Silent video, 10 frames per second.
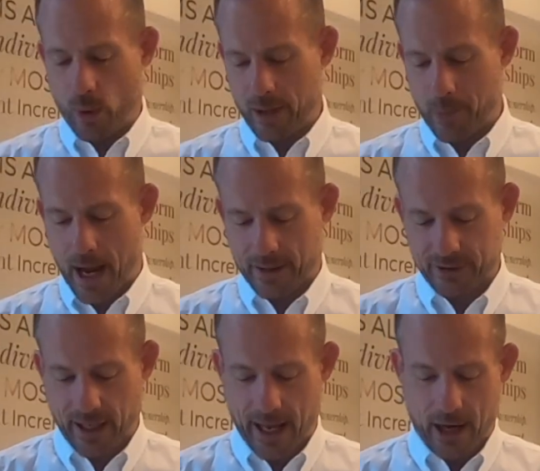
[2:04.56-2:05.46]
impact has
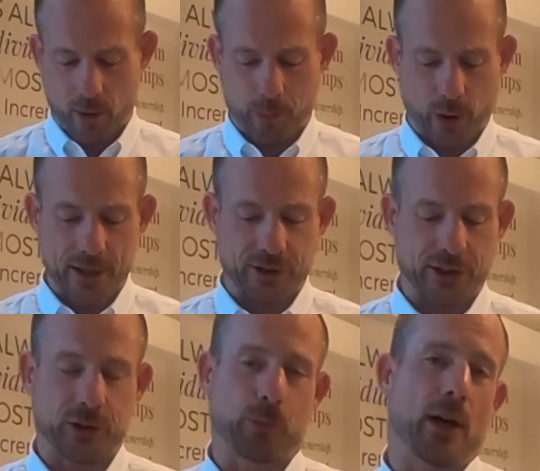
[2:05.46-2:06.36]
that had on
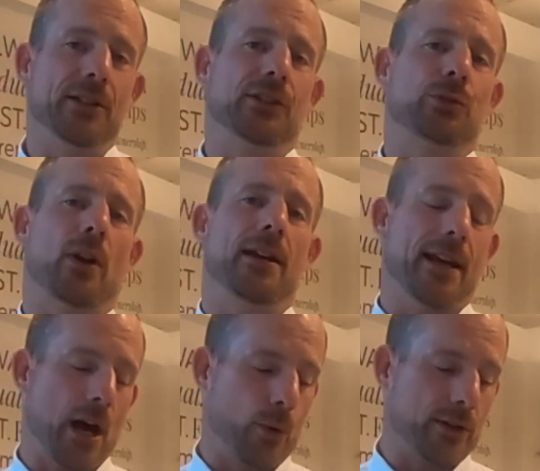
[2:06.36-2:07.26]
prices? Prices right
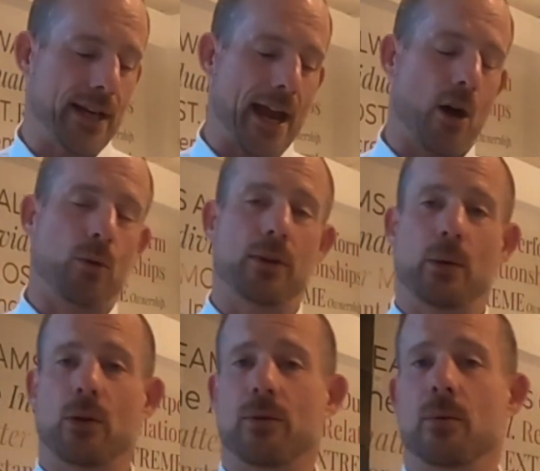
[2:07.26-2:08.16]
now are down. They
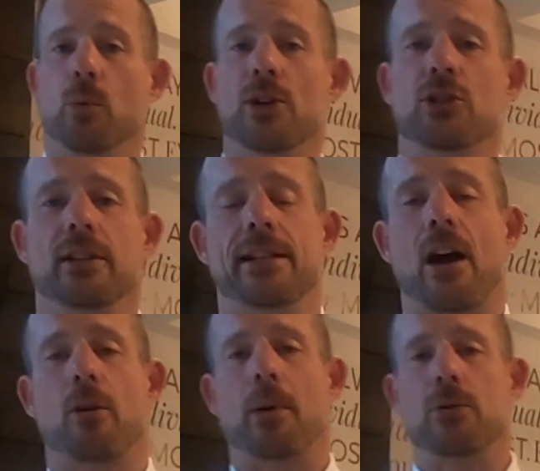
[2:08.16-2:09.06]
were originally
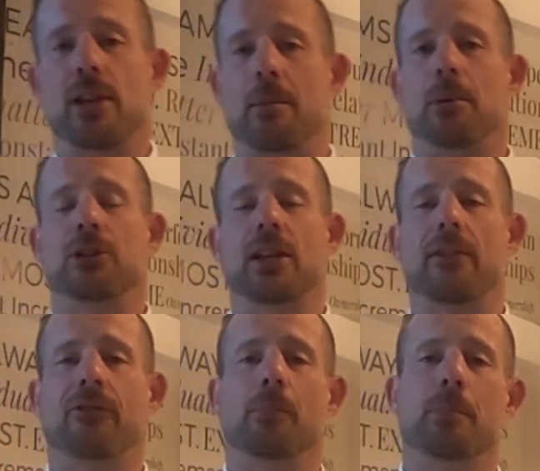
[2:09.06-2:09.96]
down about
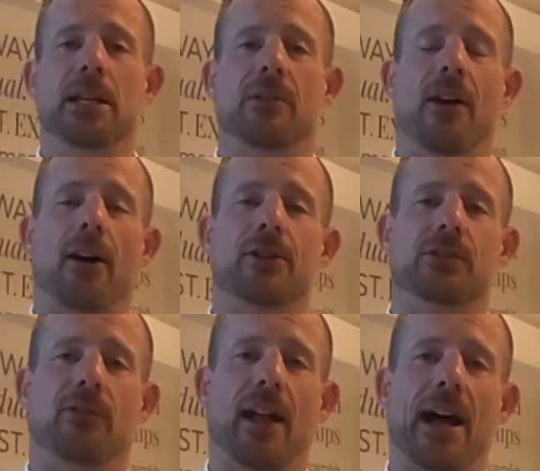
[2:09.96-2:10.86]
10% from peak values
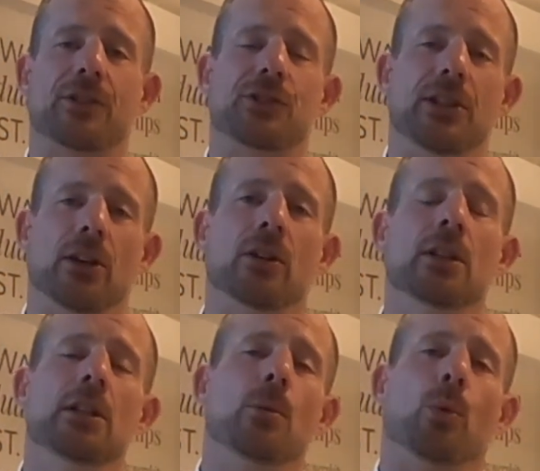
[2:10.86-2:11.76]
of last year.
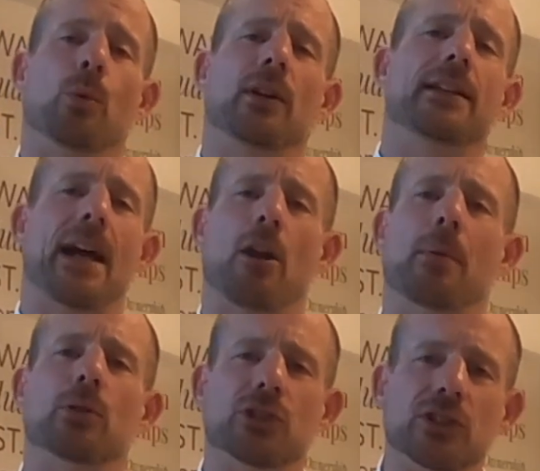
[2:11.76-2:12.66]
We're really down
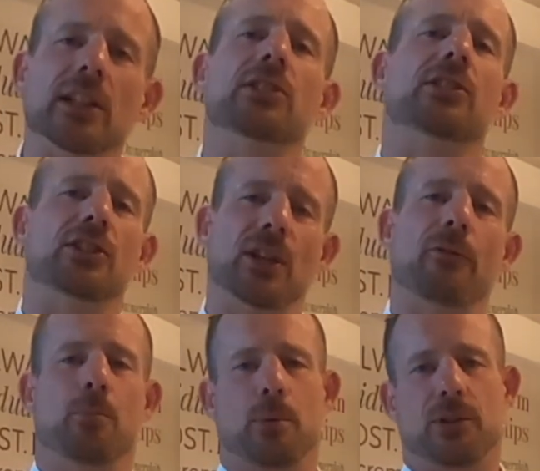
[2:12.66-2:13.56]
about 6 to
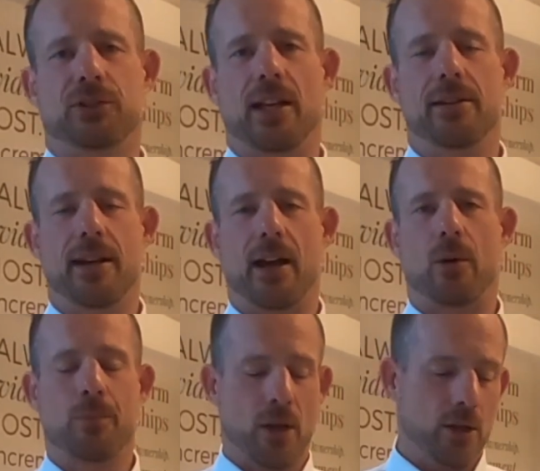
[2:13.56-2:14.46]
7% now.
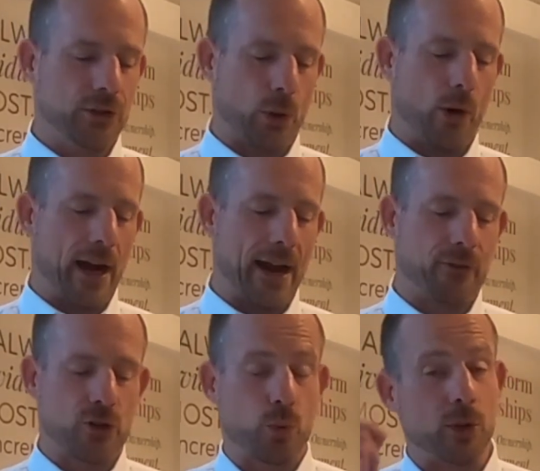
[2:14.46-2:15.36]
So our
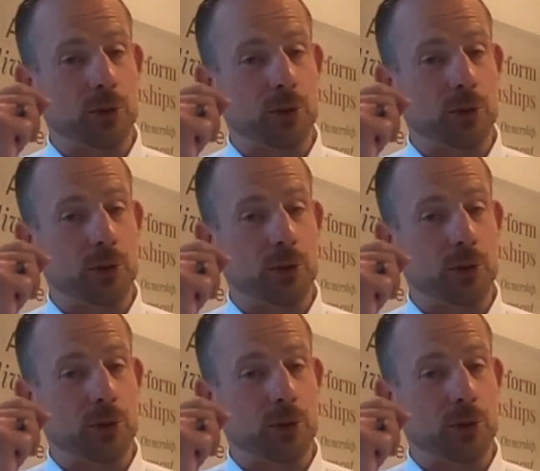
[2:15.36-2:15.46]
average was